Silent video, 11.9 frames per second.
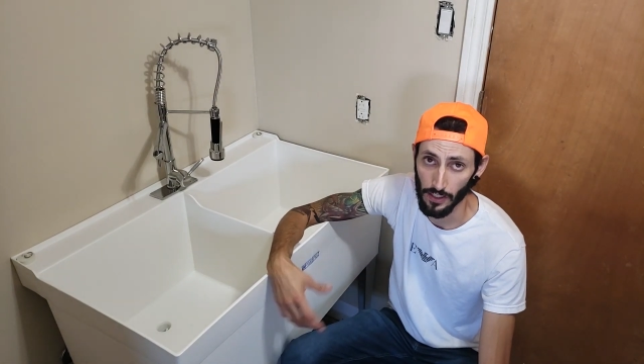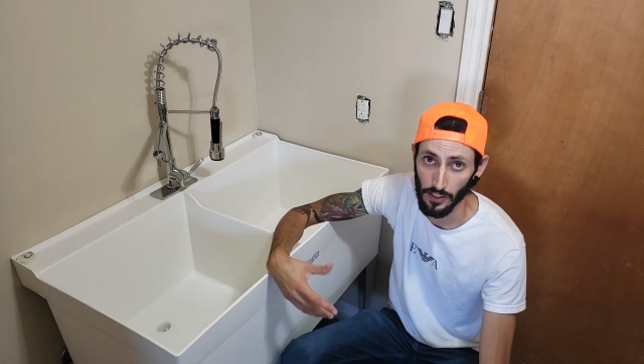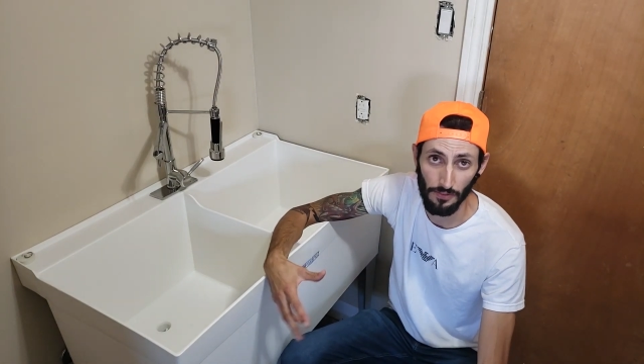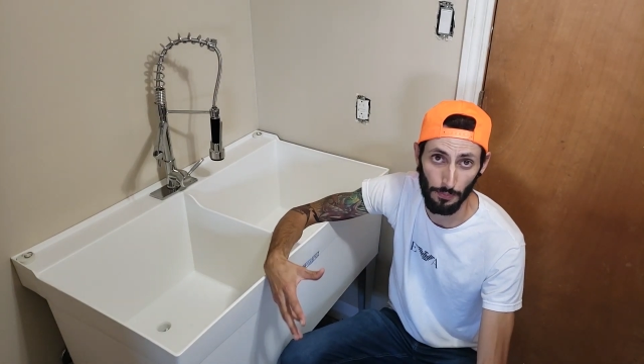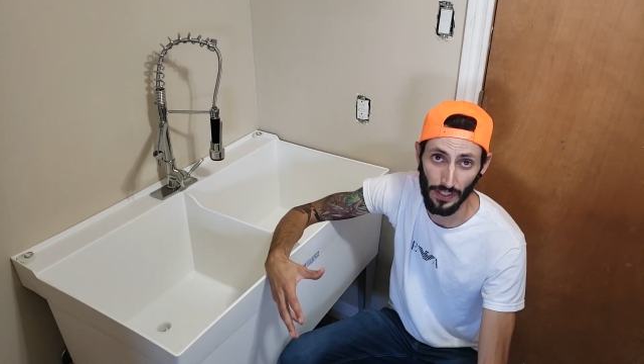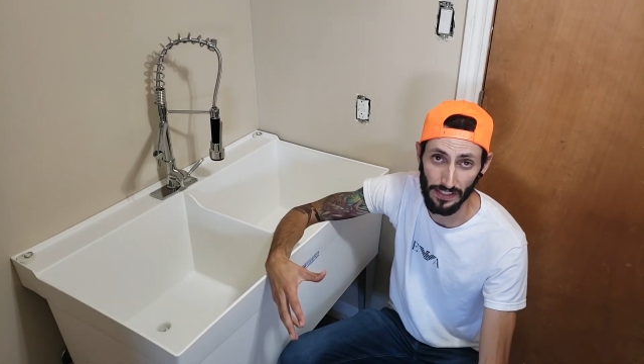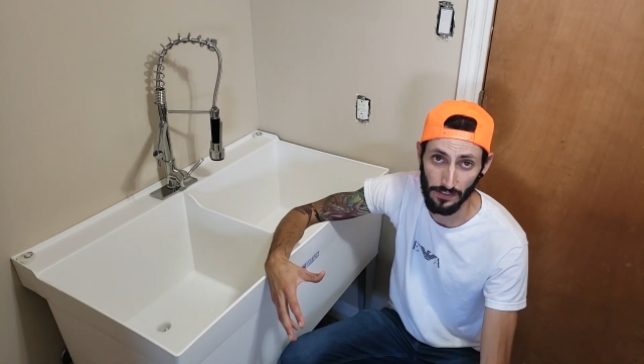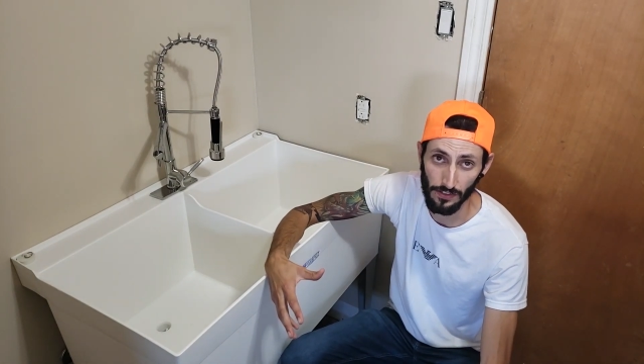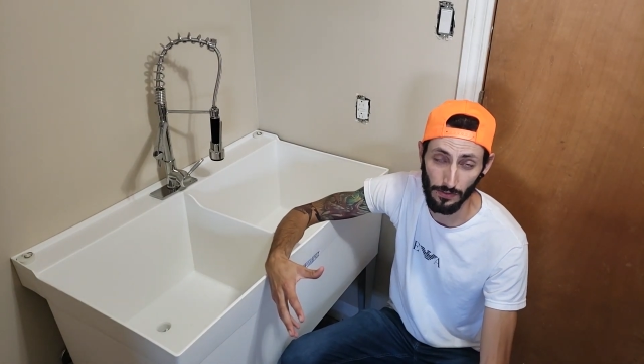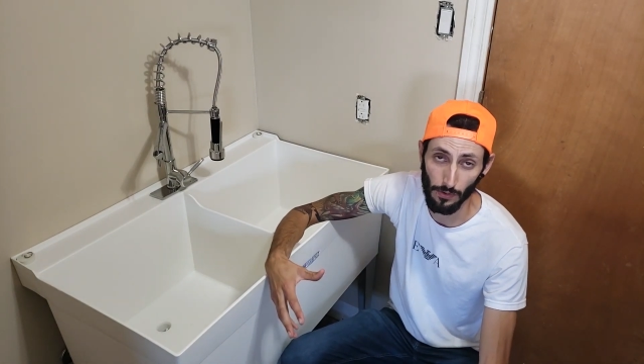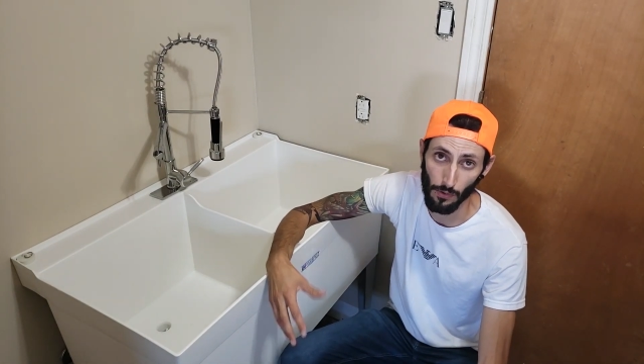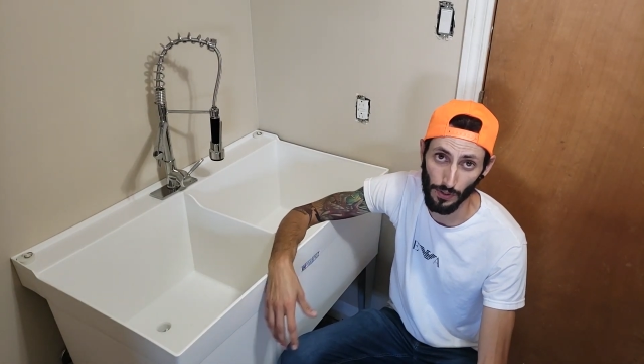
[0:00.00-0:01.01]
good place to
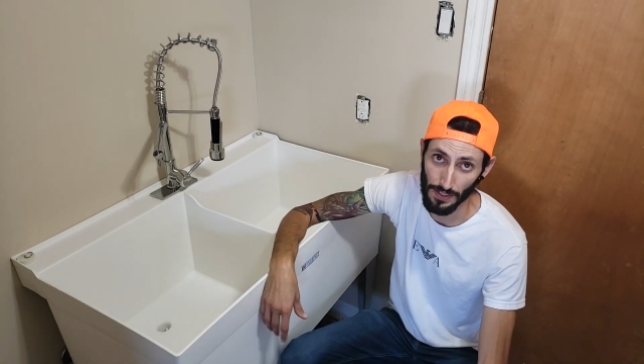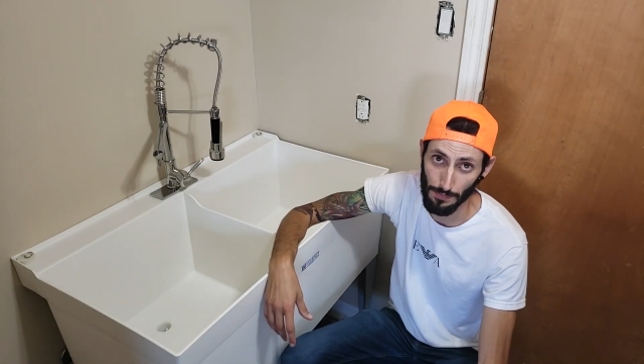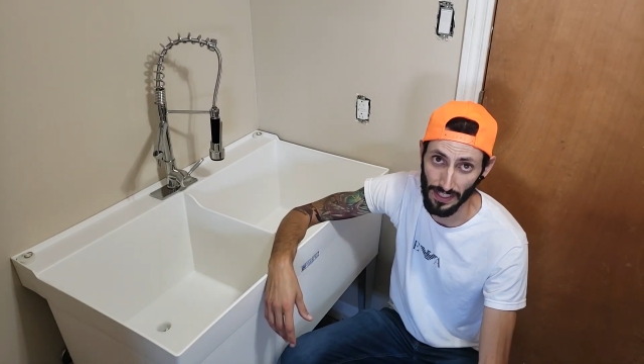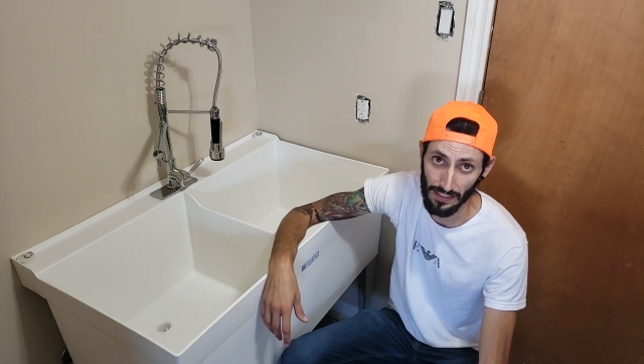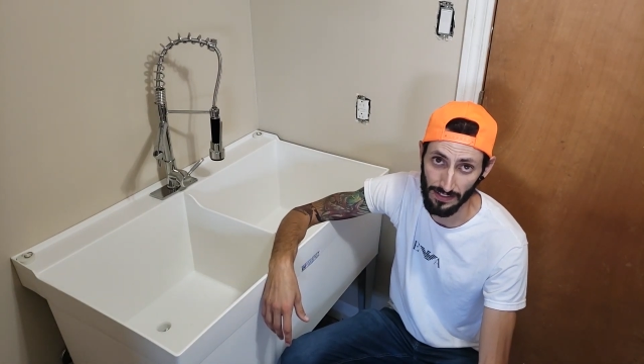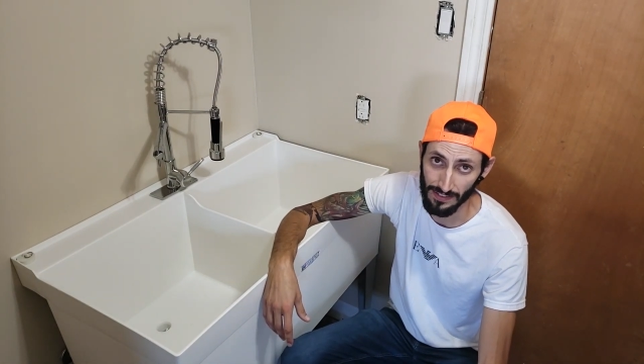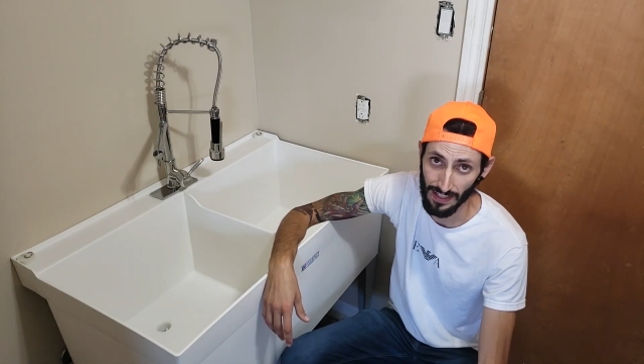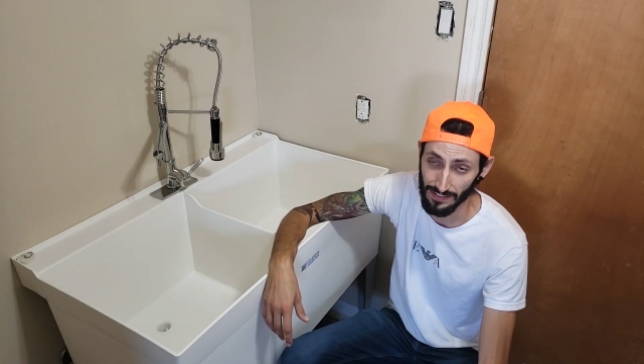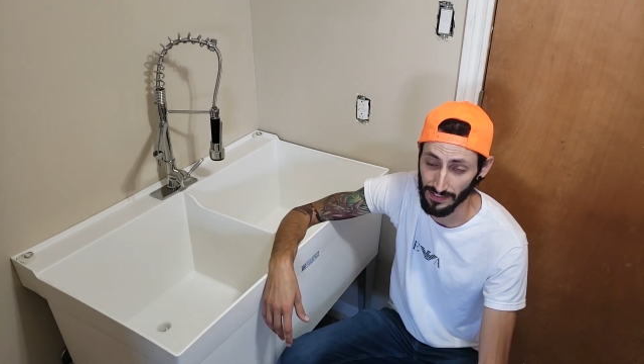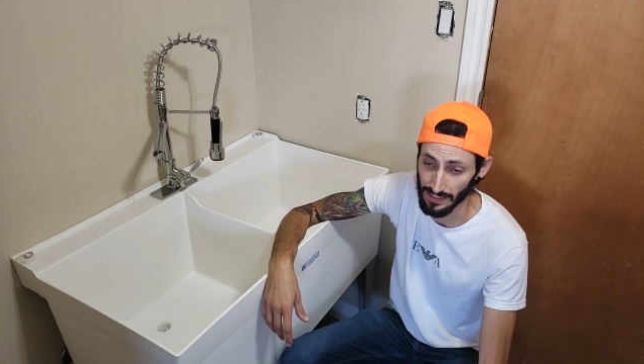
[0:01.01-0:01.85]
do aquarium maintenance as it